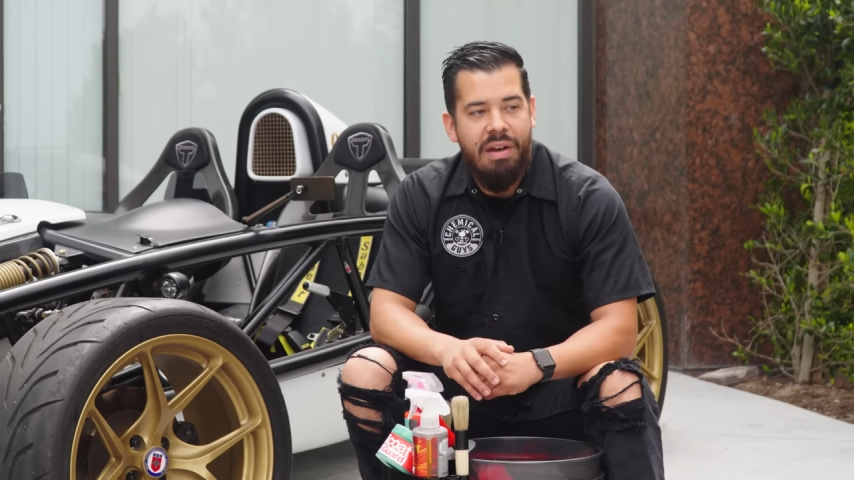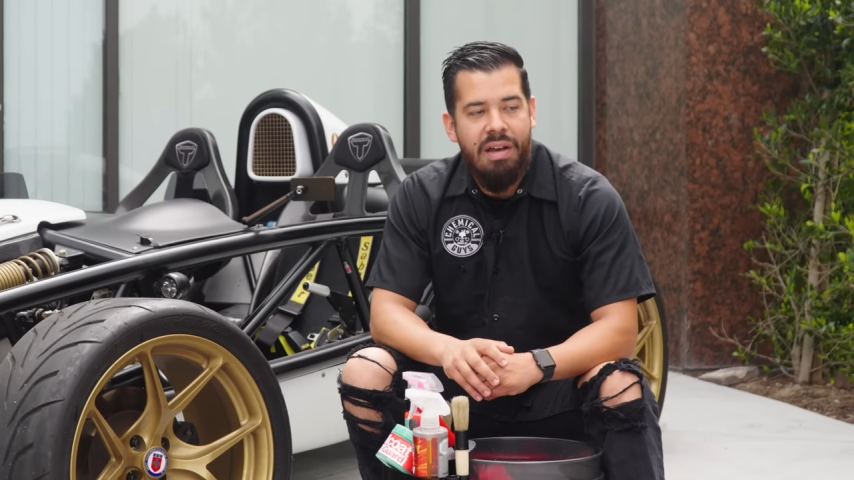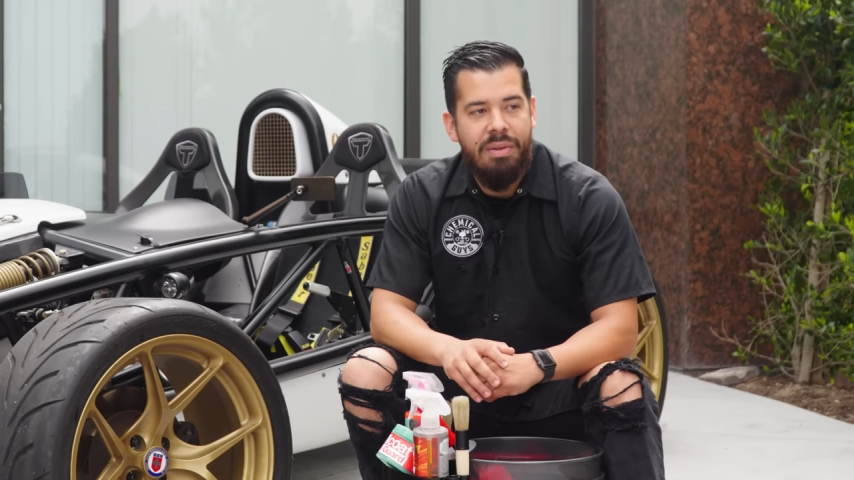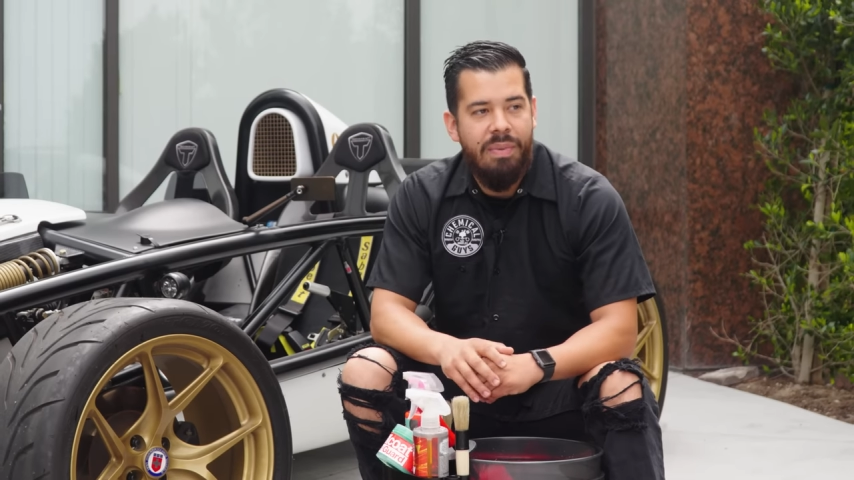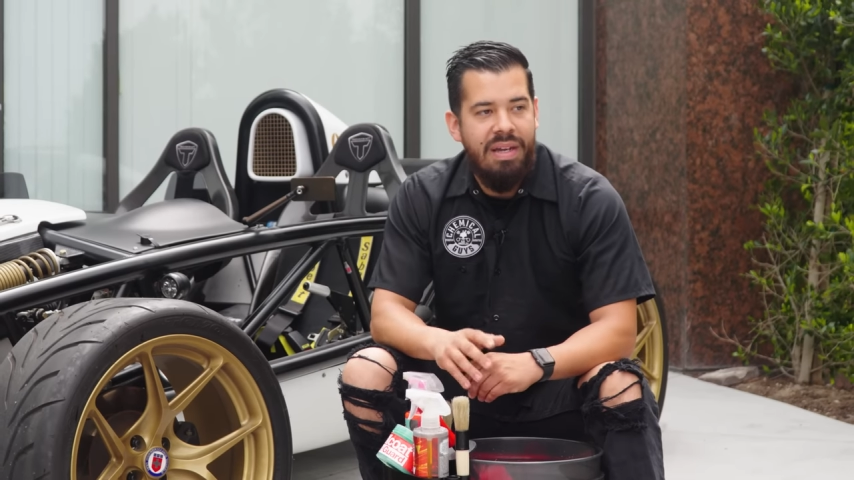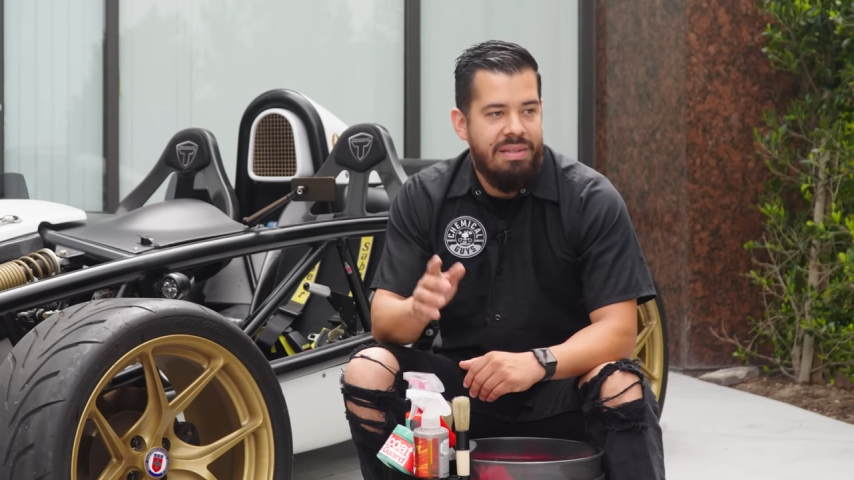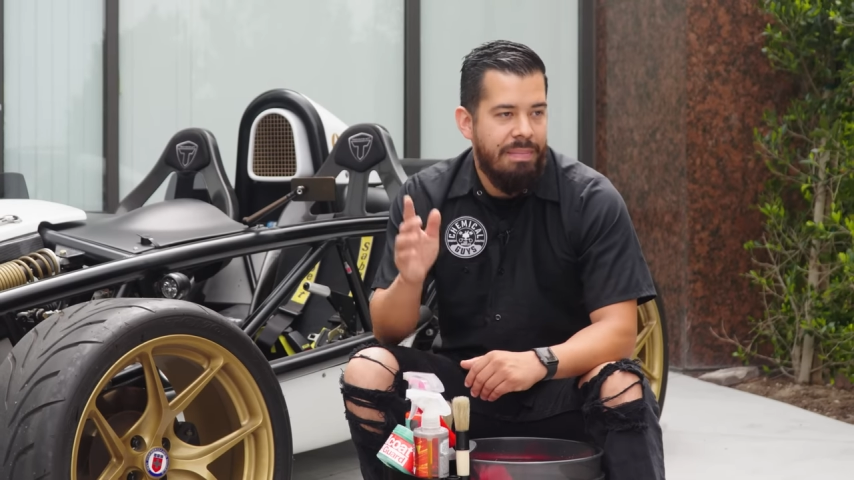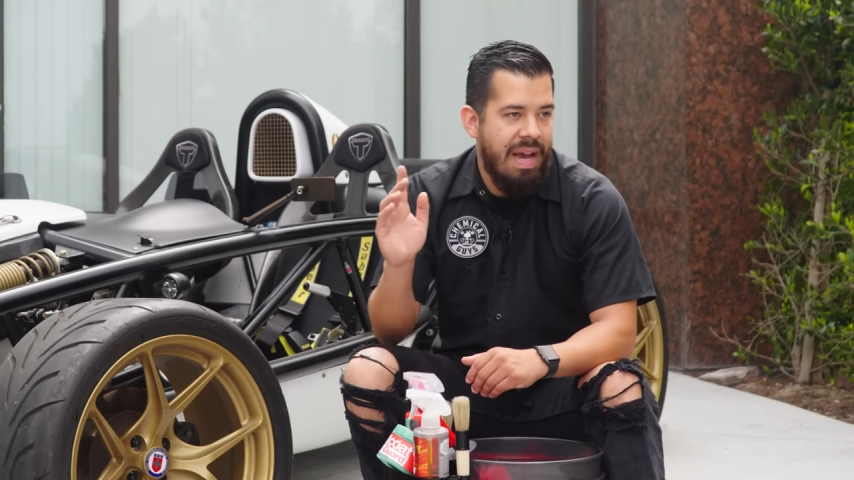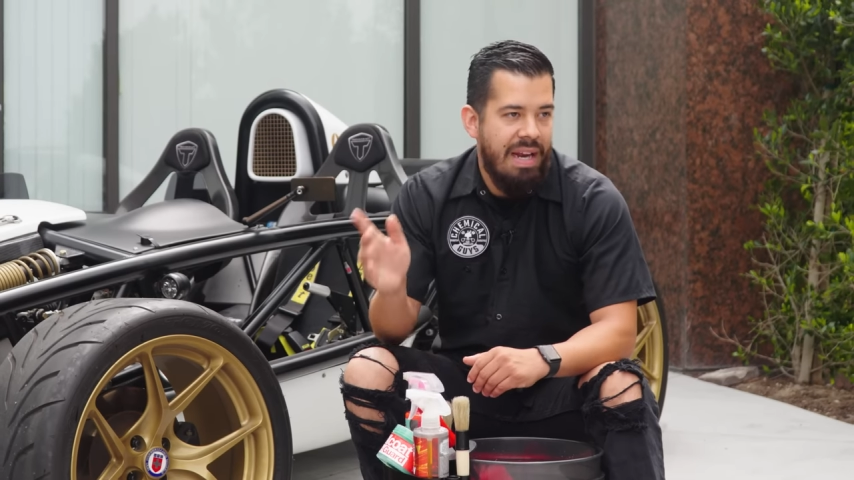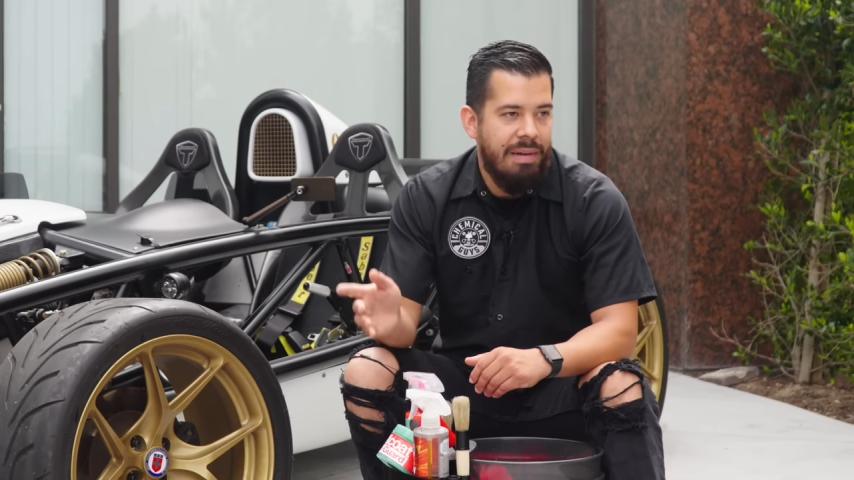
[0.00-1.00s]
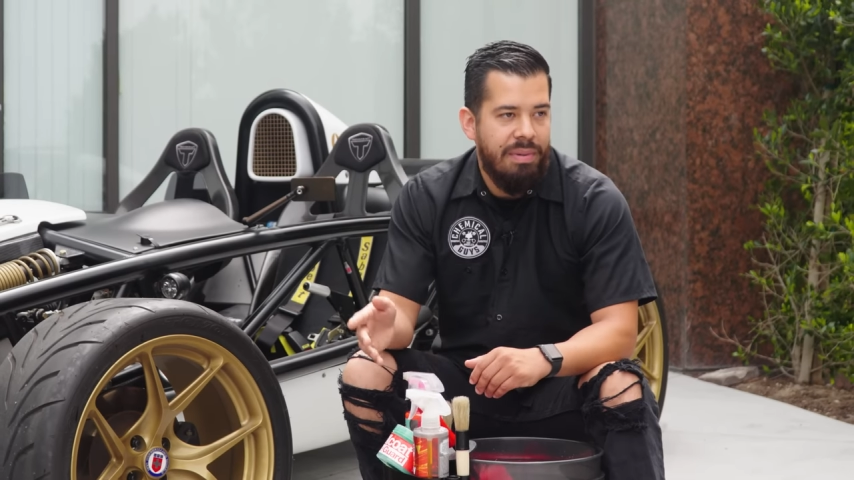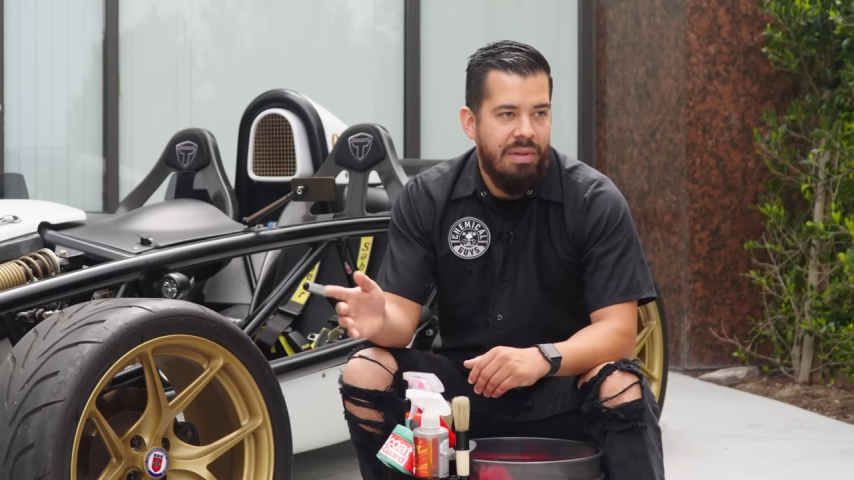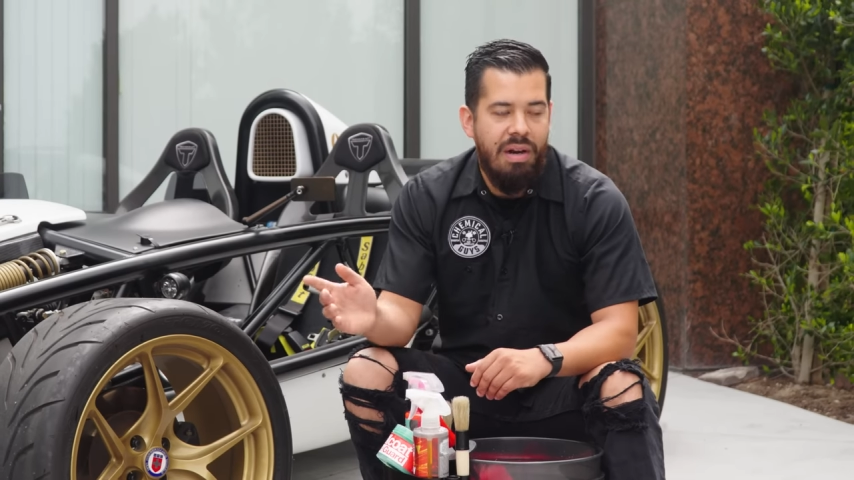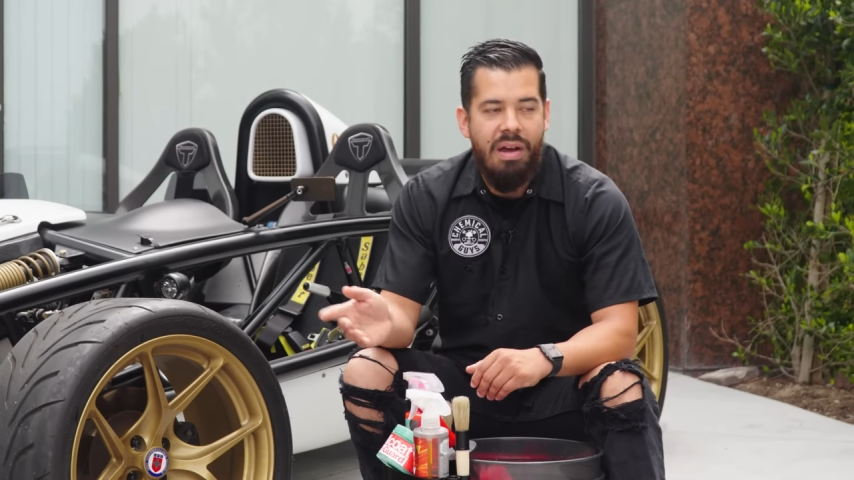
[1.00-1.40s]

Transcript: all the way to Malibu and